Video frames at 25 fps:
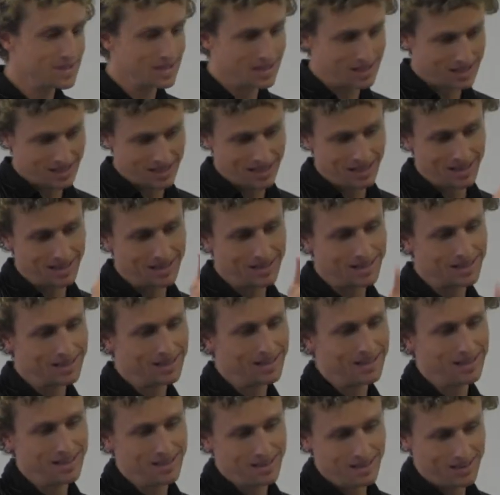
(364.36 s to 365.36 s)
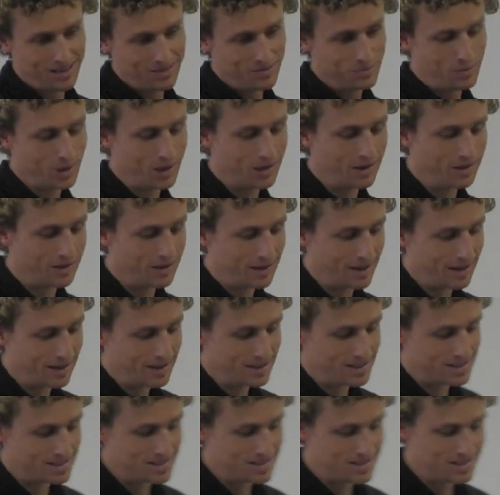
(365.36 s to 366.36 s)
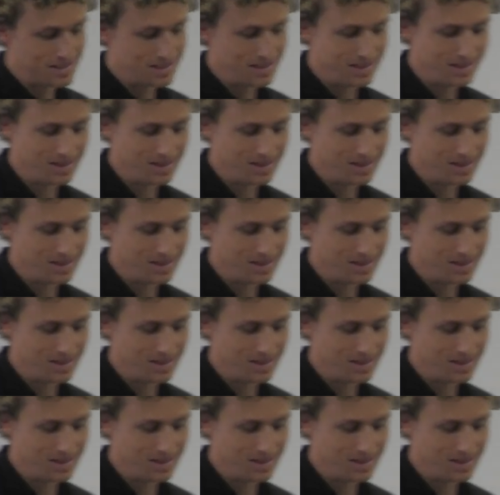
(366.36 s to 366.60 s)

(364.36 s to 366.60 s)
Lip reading: getting beyond that is